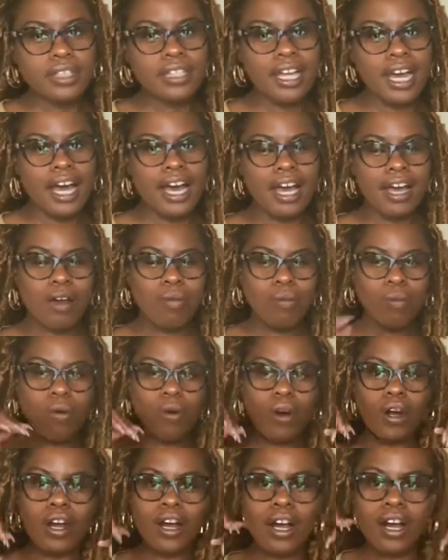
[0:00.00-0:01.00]
I
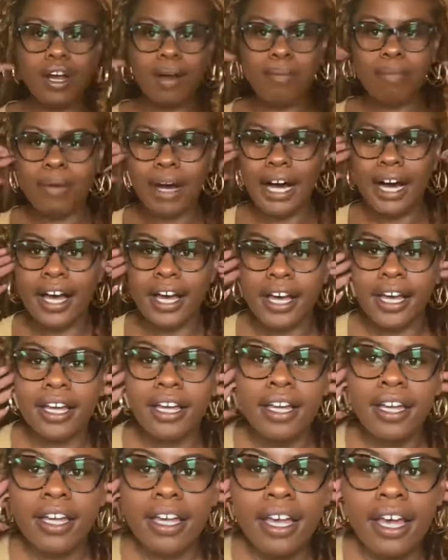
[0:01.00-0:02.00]
wore my
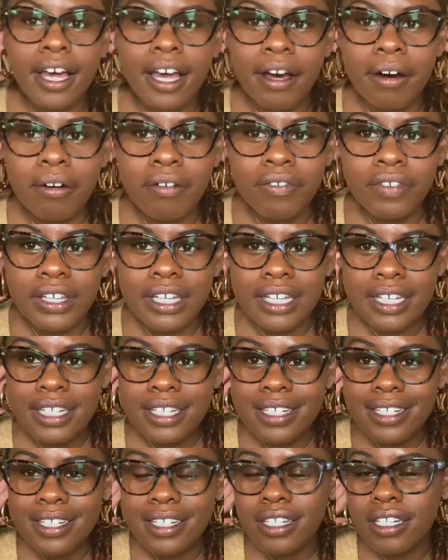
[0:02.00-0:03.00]

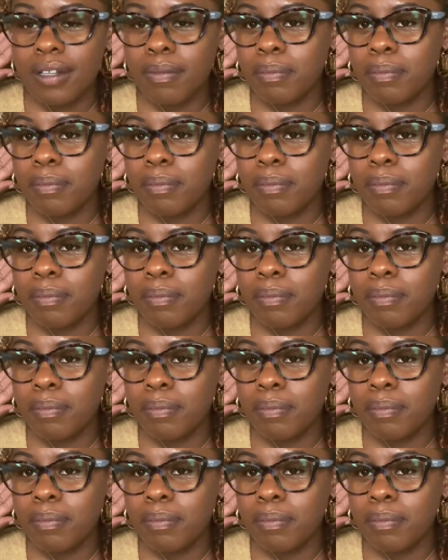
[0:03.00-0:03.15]
LVs